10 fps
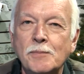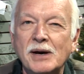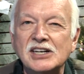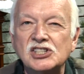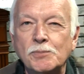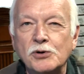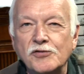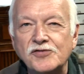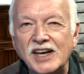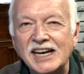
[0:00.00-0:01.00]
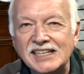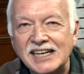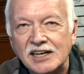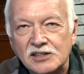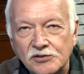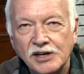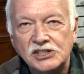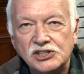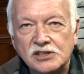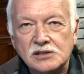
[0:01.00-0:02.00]
but it's a prophetic
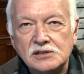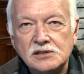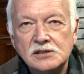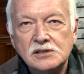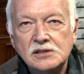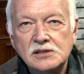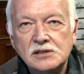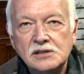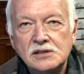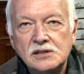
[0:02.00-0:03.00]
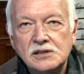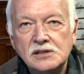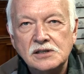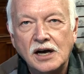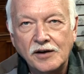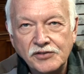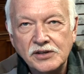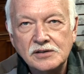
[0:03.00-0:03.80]
declaration of